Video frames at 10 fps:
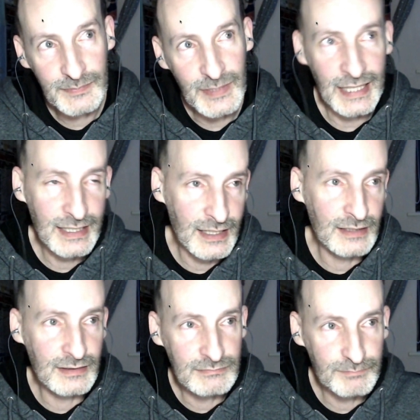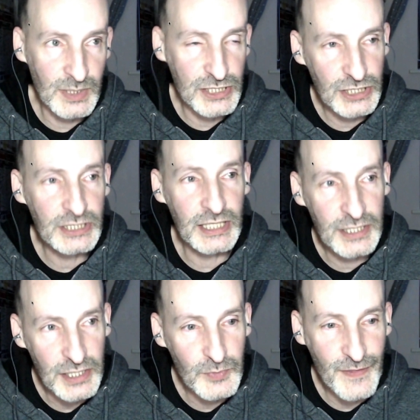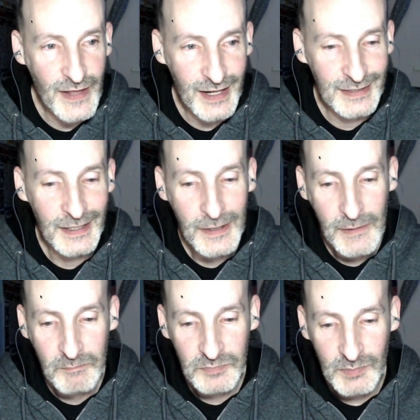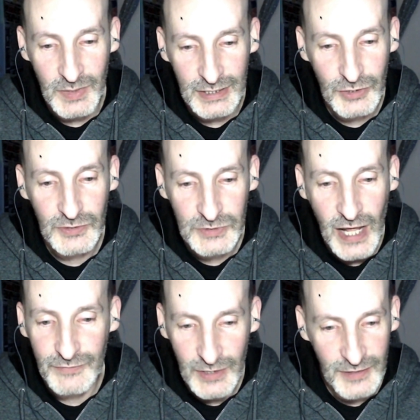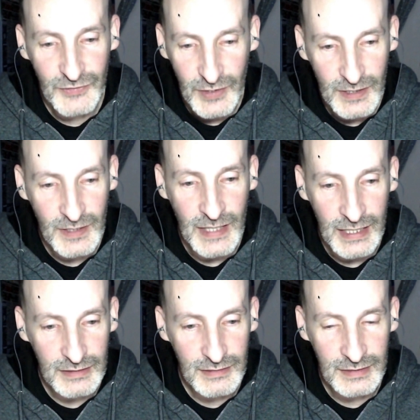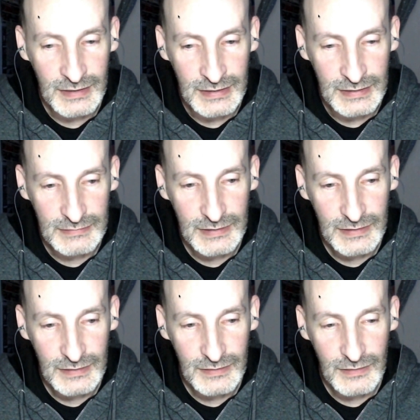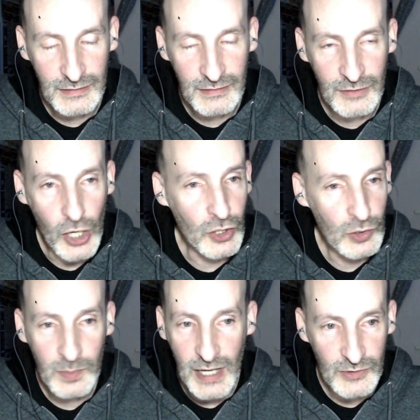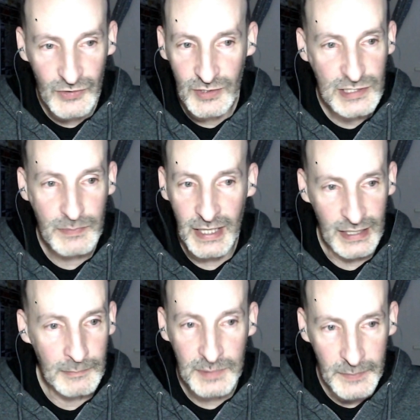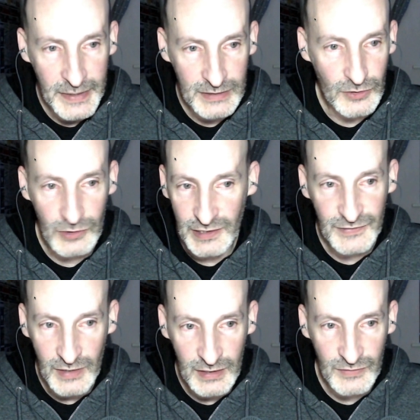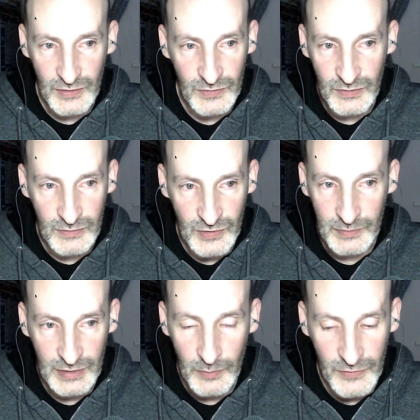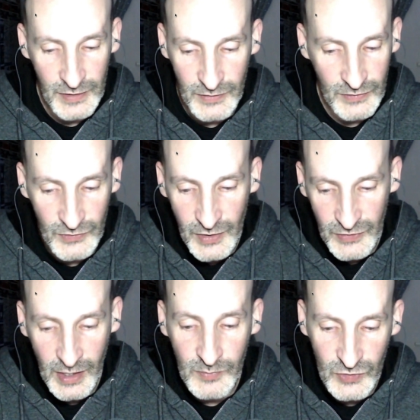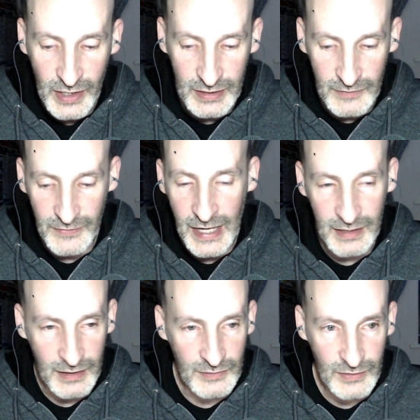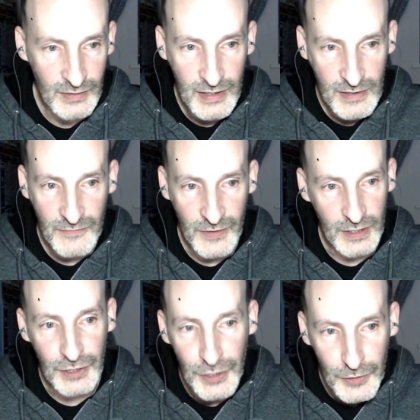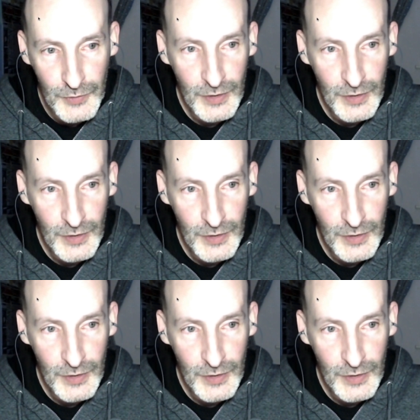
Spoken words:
can partially agree with that, but you have to consider that not all browsers might implement all these things. Some of these, the same site flag is fairly new,